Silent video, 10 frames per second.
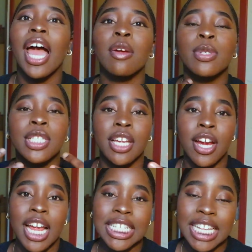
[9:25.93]
I was there
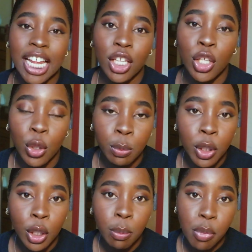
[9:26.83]
as that human
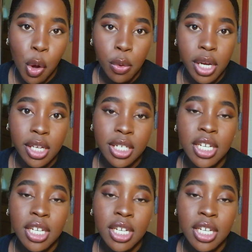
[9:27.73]
component